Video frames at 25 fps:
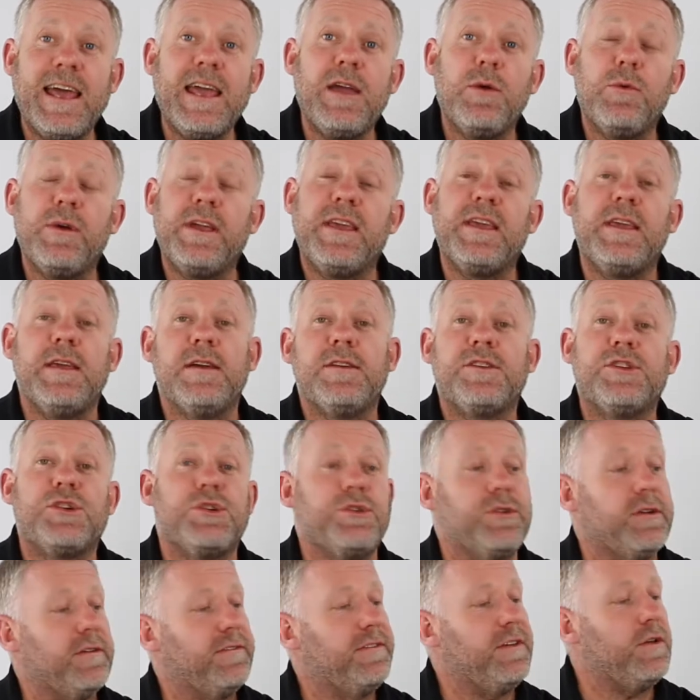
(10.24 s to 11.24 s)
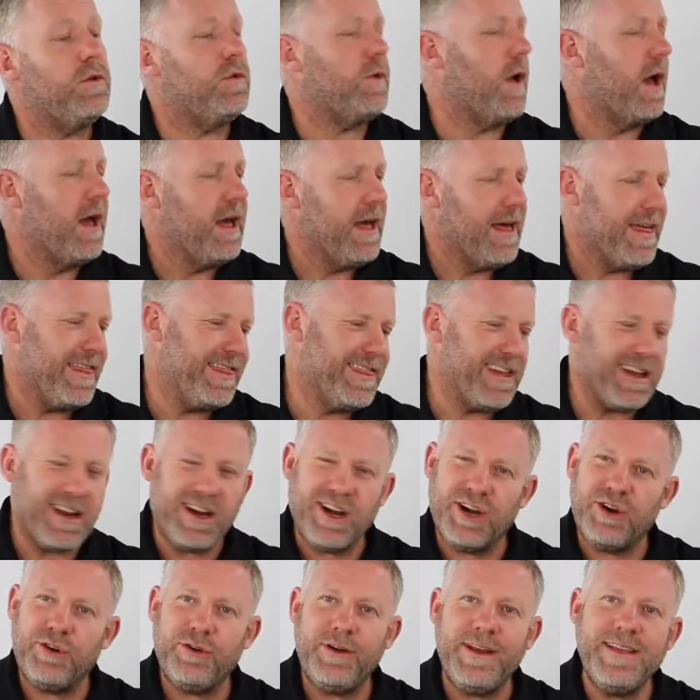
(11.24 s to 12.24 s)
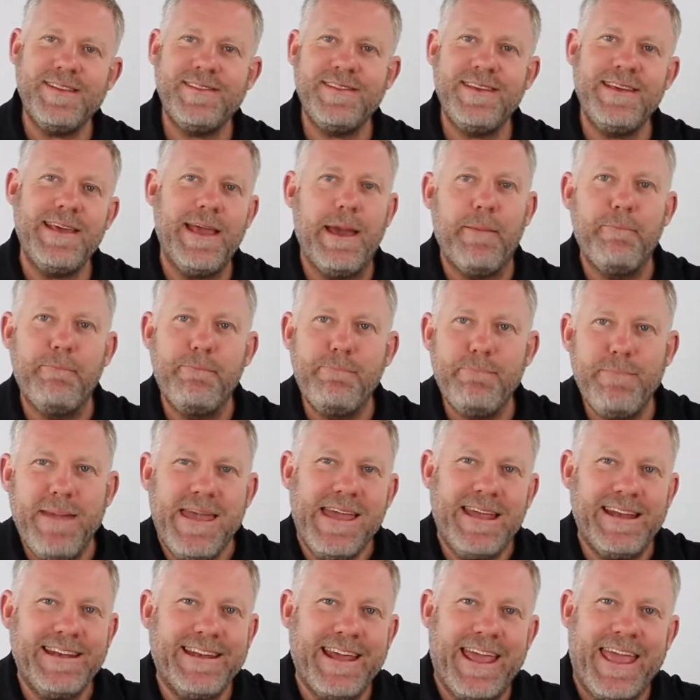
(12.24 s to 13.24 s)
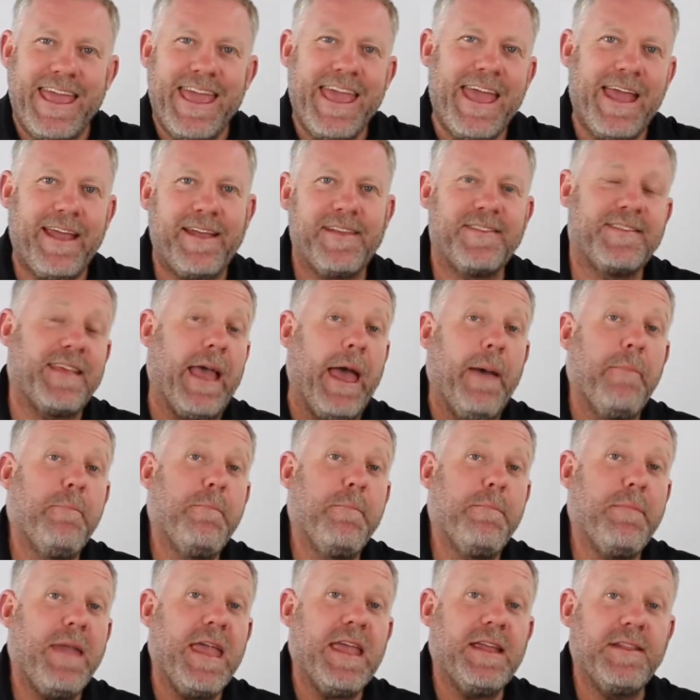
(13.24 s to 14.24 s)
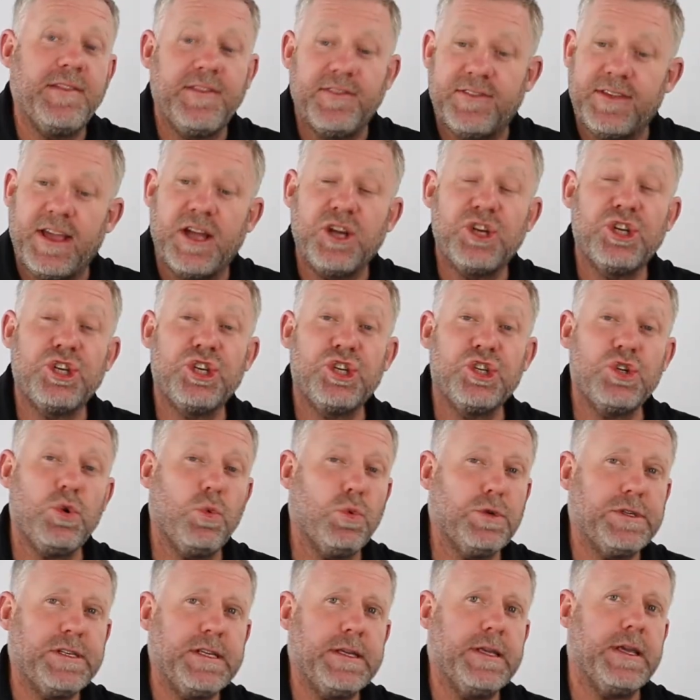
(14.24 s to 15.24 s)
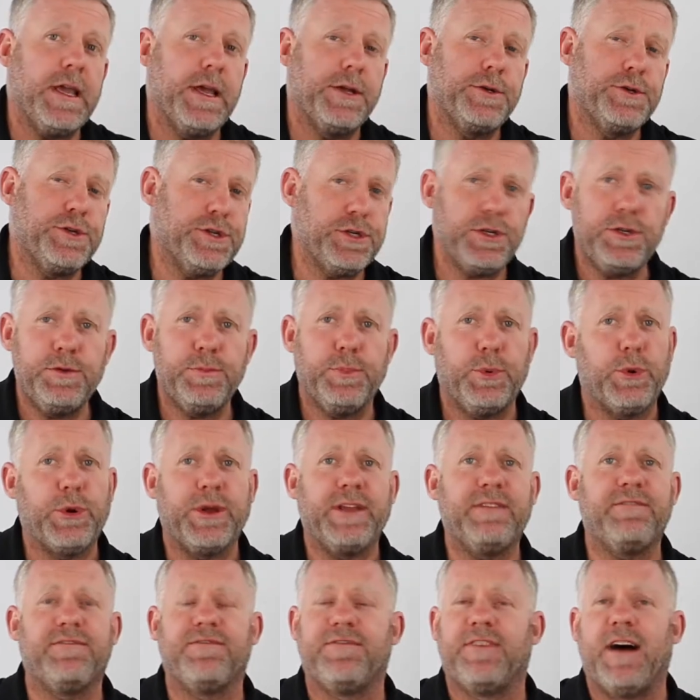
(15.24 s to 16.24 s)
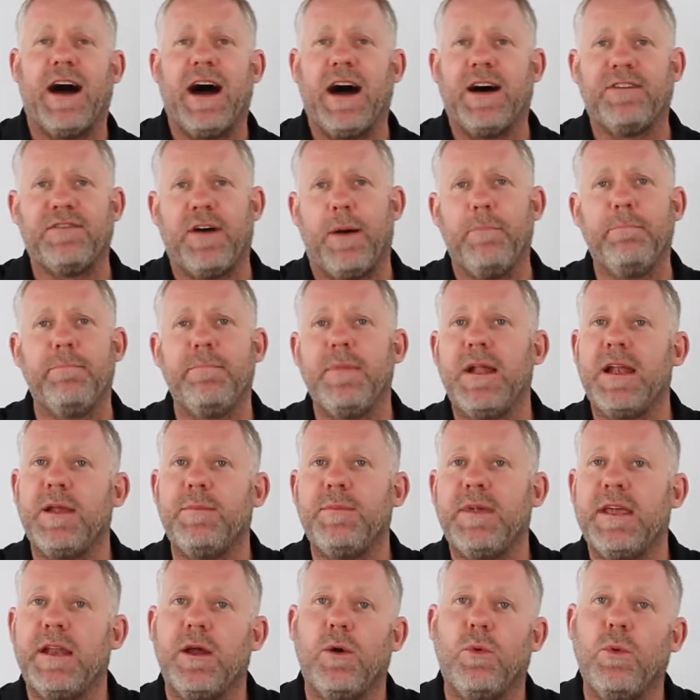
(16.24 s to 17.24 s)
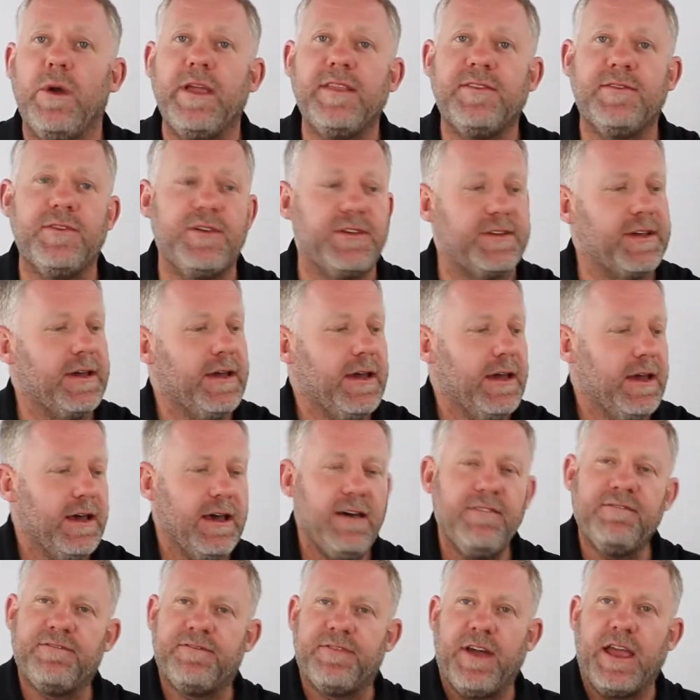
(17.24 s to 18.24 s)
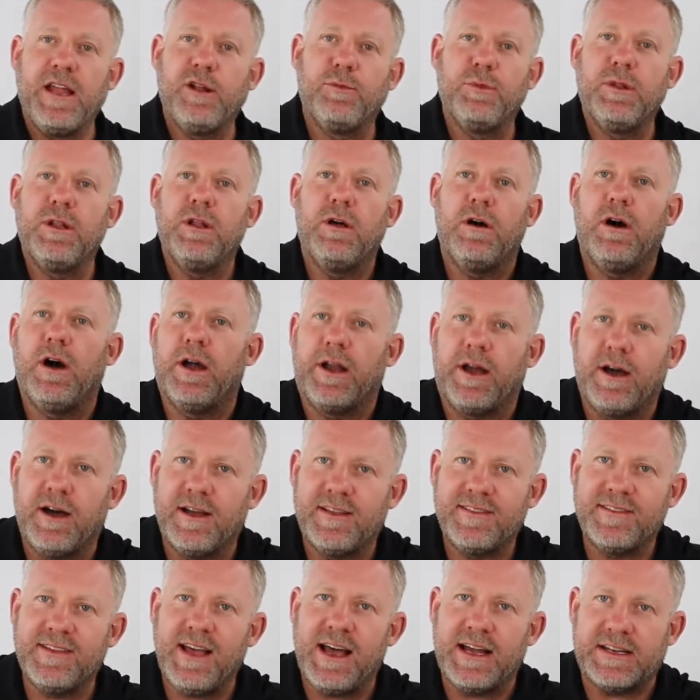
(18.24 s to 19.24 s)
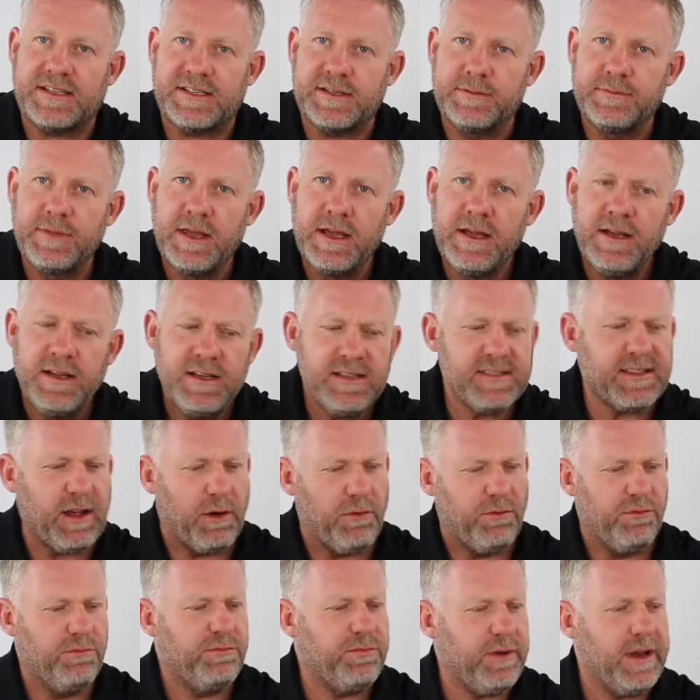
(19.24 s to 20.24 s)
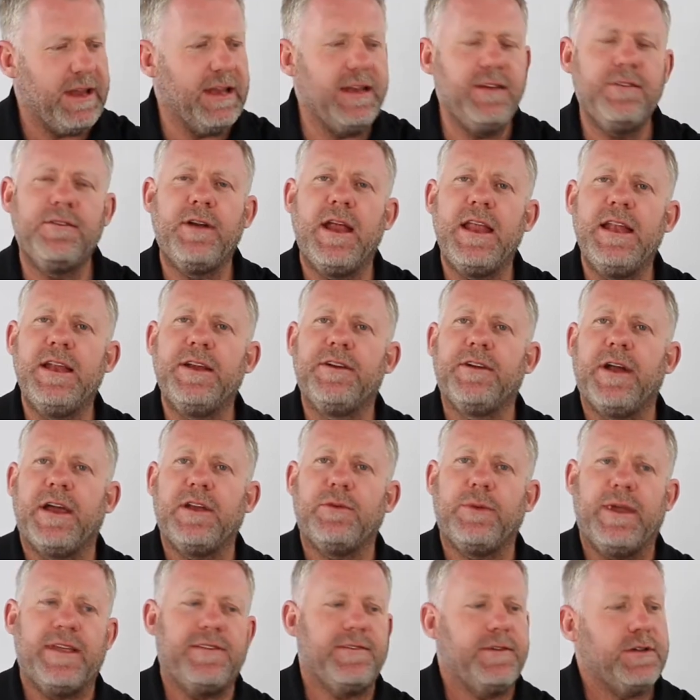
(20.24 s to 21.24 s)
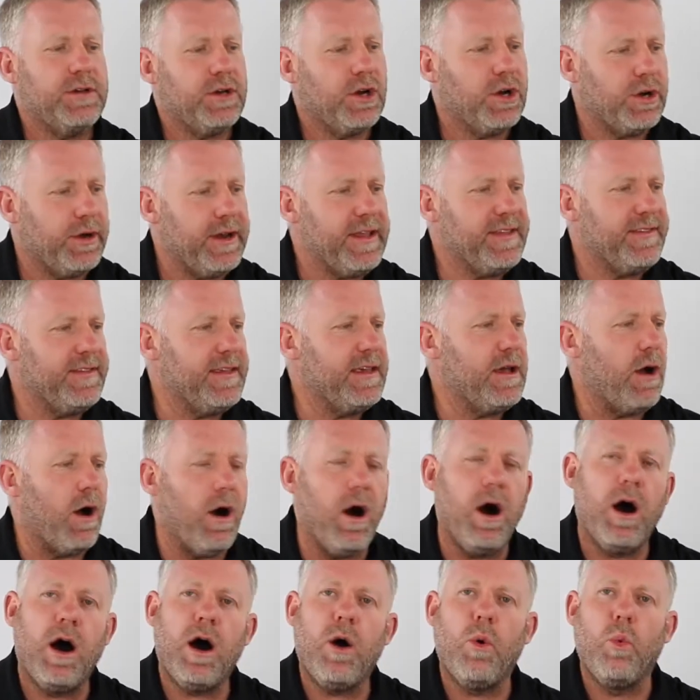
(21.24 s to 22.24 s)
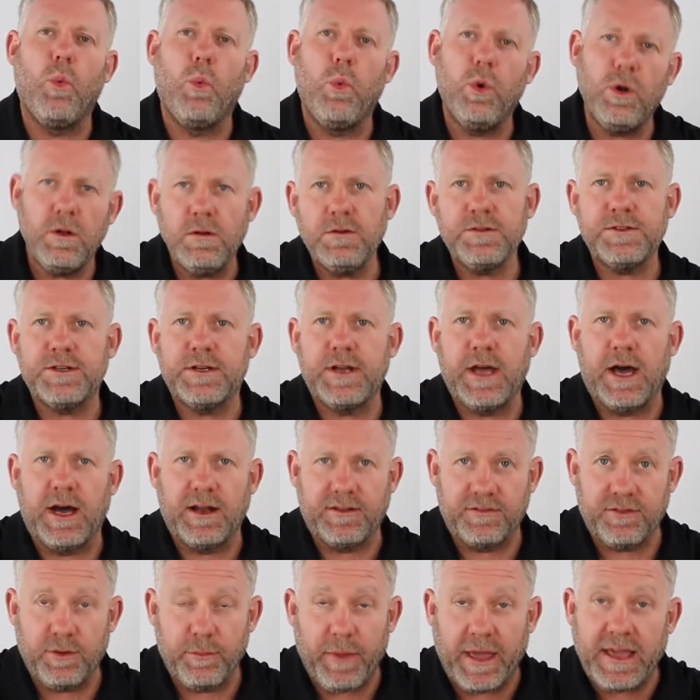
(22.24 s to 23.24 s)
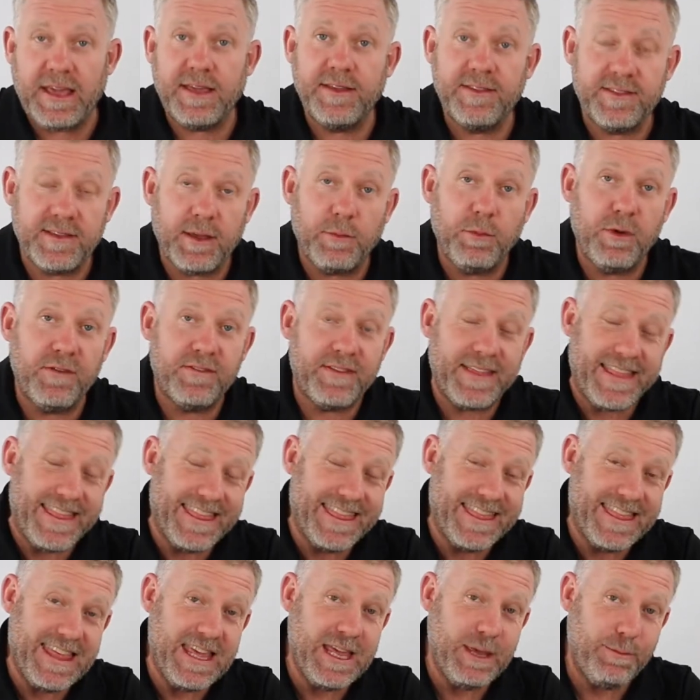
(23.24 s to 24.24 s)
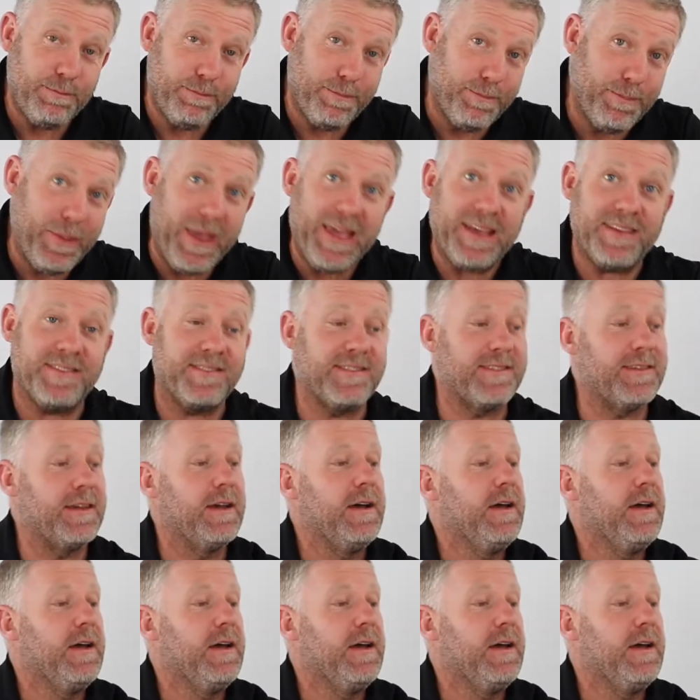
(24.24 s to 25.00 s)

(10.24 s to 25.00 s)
we're here to review the Cressi Med X Men's Shorty 2.5mm wetsuit available on our site. This is a really great wetsuit. Cressi are world renowned for making some of the best